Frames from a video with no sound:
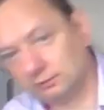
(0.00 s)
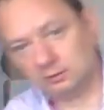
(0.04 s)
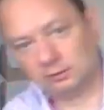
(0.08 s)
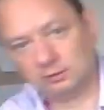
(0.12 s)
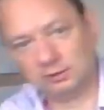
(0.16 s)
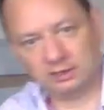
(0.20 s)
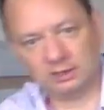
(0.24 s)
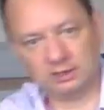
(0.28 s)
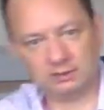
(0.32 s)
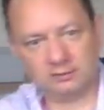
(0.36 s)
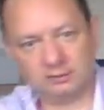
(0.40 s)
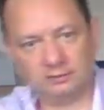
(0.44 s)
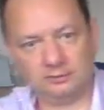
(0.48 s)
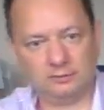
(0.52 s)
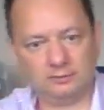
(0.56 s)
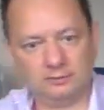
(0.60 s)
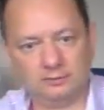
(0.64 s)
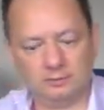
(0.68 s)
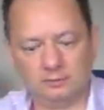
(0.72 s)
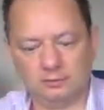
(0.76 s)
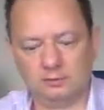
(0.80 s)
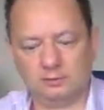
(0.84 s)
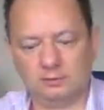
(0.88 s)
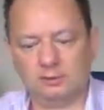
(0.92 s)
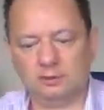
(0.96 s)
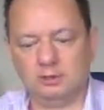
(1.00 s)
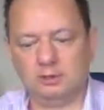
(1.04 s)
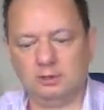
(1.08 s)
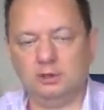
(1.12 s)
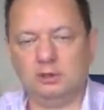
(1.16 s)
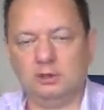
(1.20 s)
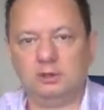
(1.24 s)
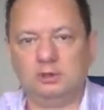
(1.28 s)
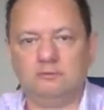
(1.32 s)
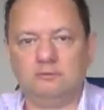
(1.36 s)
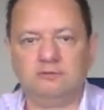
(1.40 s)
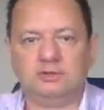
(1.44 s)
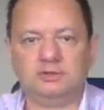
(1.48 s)
Okay,
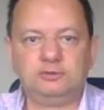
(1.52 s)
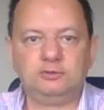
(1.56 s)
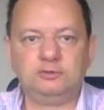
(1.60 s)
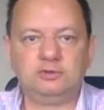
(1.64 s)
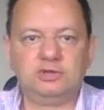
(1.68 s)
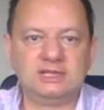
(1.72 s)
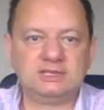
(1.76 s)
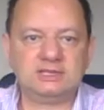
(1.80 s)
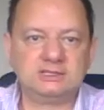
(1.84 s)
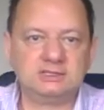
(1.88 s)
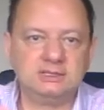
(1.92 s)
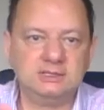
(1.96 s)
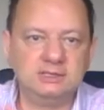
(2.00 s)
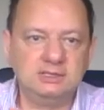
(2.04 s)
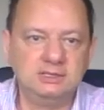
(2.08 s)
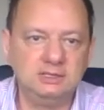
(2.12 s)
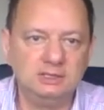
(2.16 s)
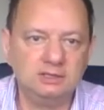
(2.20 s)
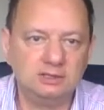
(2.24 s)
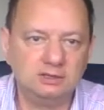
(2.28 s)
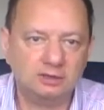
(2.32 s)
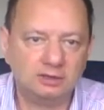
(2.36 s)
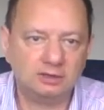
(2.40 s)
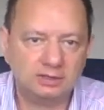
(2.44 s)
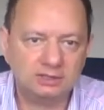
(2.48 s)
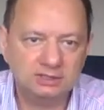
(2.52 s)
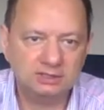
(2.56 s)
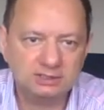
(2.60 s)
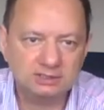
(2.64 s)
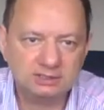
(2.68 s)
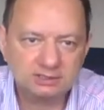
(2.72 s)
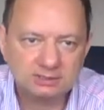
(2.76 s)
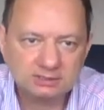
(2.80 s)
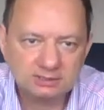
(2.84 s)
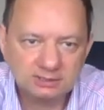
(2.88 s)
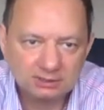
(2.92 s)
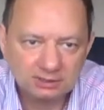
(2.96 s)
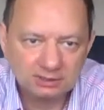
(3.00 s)
what you can see here
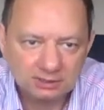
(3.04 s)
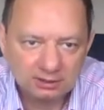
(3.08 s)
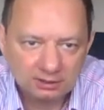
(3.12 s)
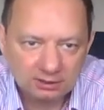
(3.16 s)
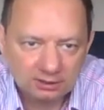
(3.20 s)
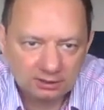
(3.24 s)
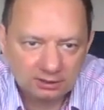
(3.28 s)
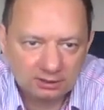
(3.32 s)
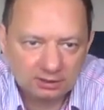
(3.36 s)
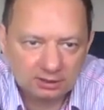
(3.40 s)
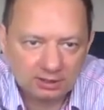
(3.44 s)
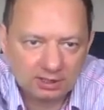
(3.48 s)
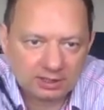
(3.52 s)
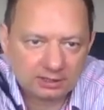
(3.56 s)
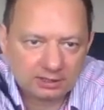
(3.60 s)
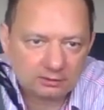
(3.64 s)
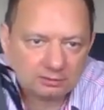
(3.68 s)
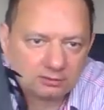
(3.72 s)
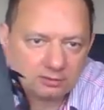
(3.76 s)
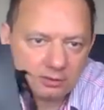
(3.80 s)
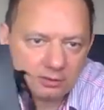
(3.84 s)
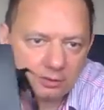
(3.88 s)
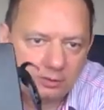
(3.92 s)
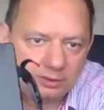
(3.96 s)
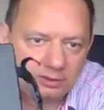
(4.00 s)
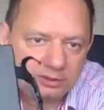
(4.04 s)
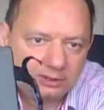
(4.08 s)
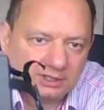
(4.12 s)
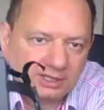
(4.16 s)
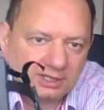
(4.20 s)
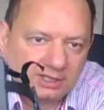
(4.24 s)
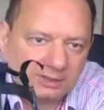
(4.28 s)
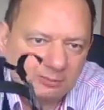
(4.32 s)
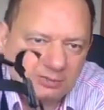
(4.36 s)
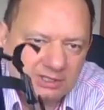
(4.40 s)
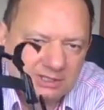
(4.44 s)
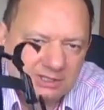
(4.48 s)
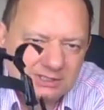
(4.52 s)
is, I don't know how it
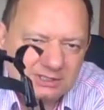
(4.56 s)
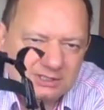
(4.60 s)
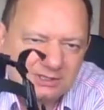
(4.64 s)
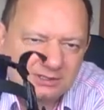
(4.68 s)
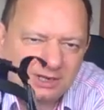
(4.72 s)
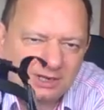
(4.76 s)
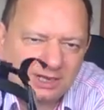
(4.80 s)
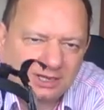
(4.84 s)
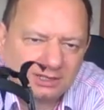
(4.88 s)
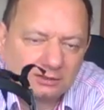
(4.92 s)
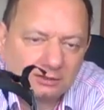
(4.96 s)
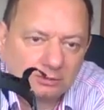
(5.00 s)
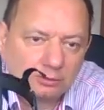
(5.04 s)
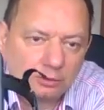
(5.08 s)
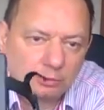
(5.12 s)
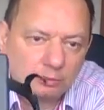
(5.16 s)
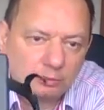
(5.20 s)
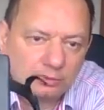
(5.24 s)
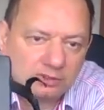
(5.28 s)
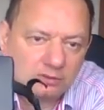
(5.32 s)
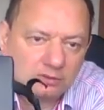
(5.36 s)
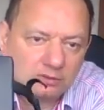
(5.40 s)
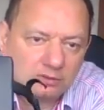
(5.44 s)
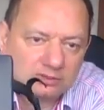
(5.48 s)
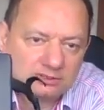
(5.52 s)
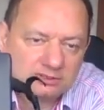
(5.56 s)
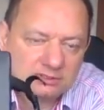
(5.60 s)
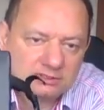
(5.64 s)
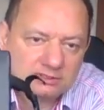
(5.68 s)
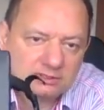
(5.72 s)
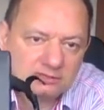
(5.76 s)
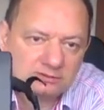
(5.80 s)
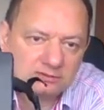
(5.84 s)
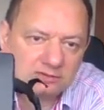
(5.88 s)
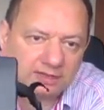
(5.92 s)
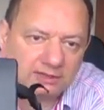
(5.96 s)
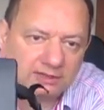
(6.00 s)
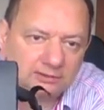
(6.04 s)
can be seen right now because it is
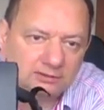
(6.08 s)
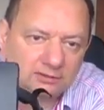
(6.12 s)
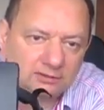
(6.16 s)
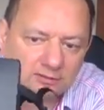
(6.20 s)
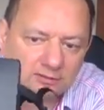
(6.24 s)
quite